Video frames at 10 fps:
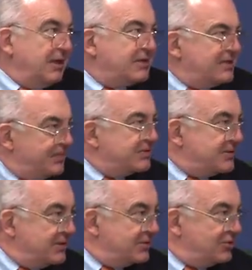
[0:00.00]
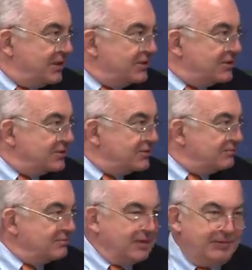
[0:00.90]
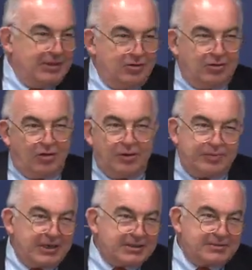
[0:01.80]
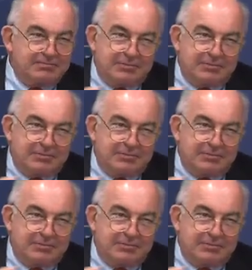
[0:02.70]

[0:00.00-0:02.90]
accepts these changes. I mean, you know, the oil price,